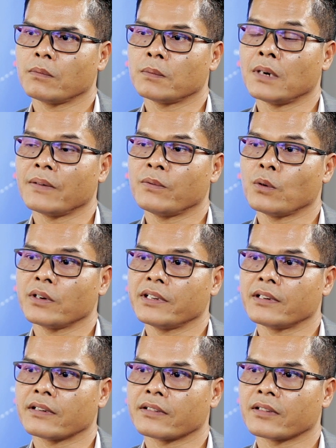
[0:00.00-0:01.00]
with my 4
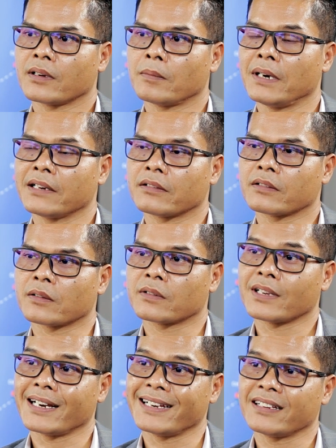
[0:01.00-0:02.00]
years of Bachelor's of
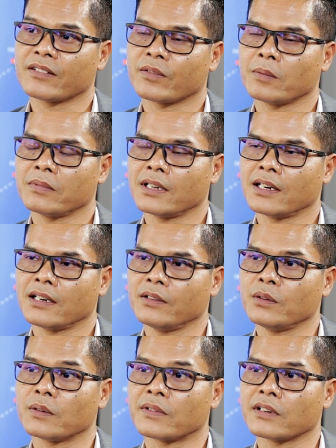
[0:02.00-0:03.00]
Science from the
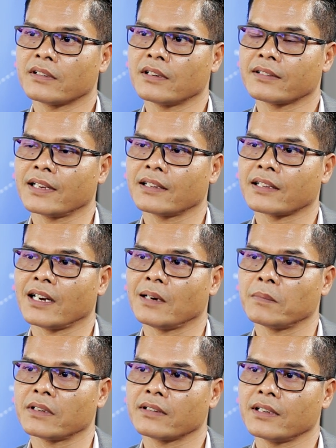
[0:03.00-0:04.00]
University of St.
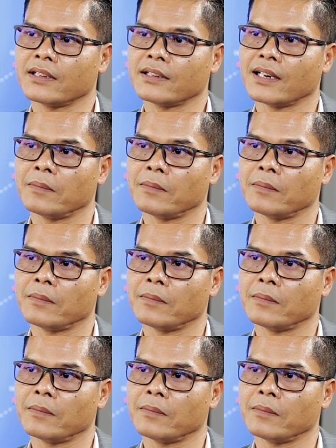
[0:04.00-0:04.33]
Thomas in